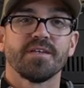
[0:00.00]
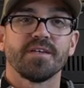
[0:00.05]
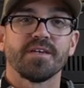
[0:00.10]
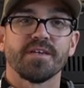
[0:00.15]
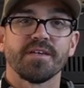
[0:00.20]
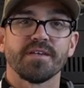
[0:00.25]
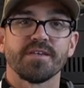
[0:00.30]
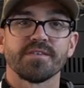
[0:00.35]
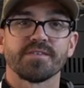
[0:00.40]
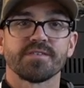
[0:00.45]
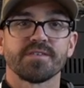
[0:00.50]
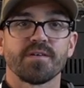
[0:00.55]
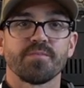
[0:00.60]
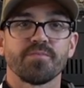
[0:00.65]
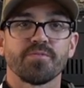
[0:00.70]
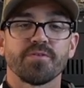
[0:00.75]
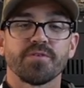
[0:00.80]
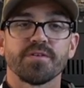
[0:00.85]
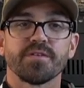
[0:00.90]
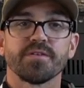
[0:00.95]
a
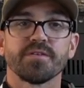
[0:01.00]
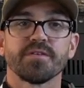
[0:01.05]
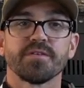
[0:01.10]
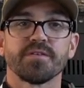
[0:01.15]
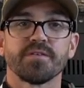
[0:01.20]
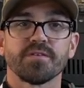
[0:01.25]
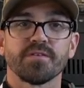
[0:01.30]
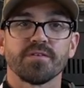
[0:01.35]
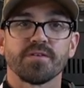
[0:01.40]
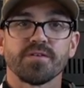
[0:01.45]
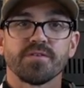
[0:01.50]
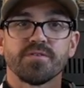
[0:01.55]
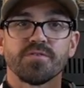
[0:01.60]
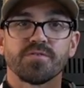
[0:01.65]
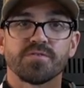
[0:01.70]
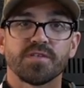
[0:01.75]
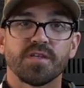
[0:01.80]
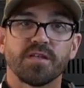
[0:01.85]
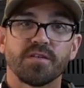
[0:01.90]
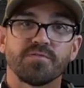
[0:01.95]
separate
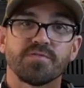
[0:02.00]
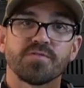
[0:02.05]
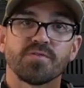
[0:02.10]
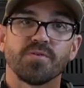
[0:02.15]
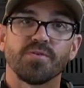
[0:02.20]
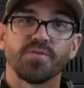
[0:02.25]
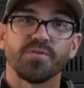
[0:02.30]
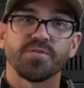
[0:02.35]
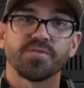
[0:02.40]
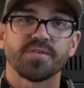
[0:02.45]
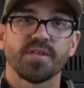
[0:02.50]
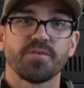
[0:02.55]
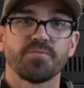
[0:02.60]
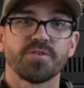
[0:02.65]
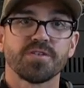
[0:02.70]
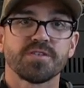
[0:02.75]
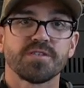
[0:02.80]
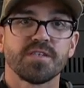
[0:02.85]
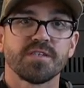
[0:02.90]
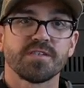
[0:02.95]
new set of soles. I
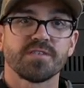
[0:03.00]
wish they